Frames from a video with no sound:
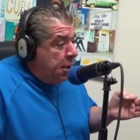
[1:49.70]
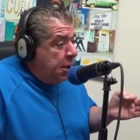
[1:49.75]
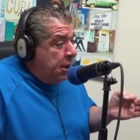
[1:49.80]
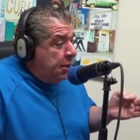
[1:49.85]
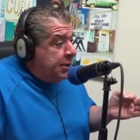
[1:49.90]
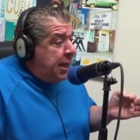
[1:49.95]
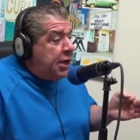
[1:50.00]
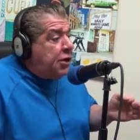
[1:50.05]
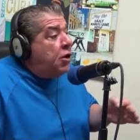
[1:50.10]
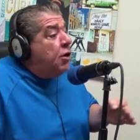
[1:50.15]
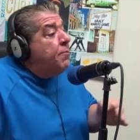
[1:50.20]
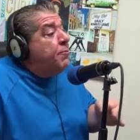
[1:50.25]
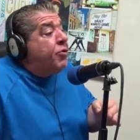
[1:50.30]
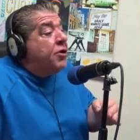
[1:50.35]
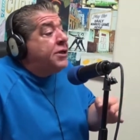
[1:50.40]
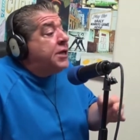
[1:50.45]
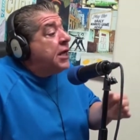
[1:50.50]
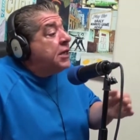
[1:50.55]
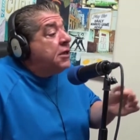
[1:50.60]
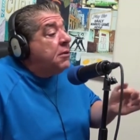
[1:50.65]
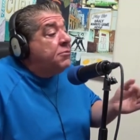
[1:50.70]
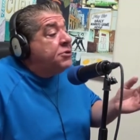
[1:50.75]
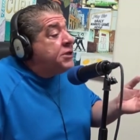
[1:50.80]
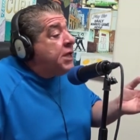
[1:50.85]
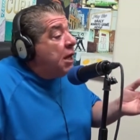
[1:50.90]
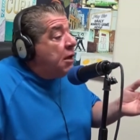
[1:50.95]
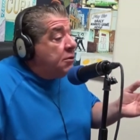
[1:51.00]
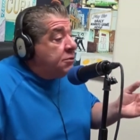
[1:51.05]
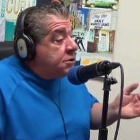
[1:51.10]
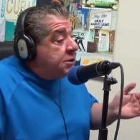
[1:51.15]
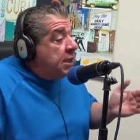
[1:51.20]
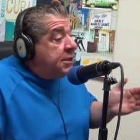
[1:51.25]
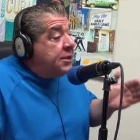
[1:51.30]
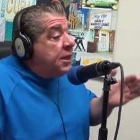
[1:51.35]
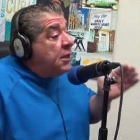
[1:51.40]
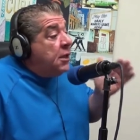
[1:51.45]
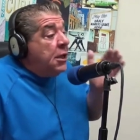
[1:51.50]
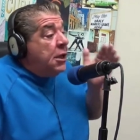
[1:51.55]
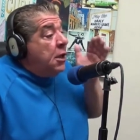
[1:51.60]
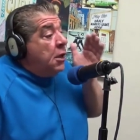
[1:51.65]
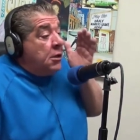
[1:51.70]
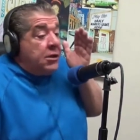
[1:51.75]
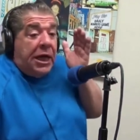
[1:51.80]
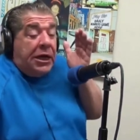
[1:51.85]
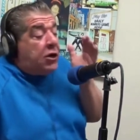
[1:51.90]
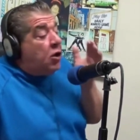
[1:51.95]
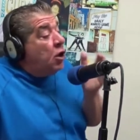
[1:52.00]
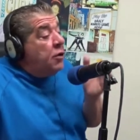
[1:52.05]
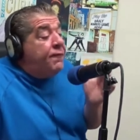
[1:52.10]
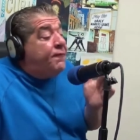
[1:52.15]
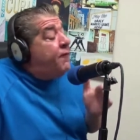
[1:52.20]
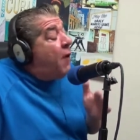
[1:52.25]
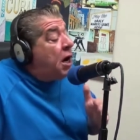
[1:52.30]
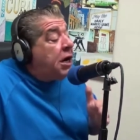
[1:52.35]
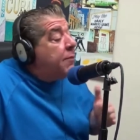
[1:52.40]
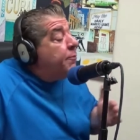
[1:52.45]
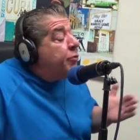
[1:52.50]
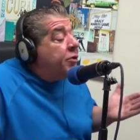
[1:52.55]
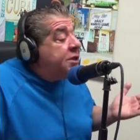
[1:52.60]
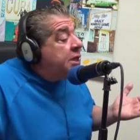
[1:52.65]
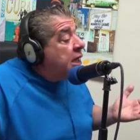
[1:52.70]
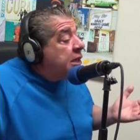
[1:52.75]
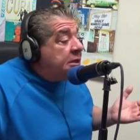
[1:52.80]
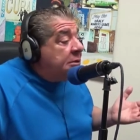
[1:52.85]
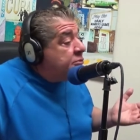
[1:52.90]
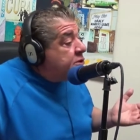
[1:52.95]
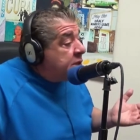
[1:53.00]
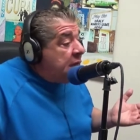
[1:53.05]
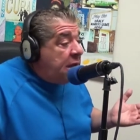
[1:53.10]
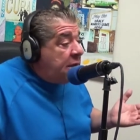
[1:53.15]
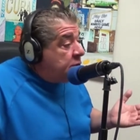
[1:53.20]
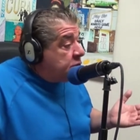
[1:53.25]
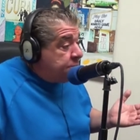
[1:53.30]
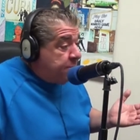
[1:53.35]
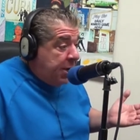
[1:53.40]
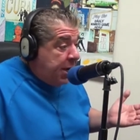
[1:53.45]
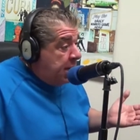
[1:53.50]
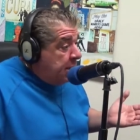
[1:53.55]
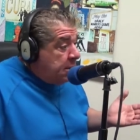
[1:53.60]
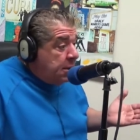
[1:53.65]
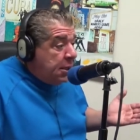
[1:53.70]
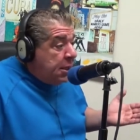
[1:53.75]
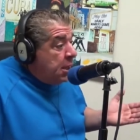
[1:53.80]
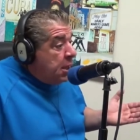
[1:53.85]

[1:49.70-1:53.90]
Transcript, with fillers: They couldn't protect themselves. They, they, they couldn't fucking protect themselves, man.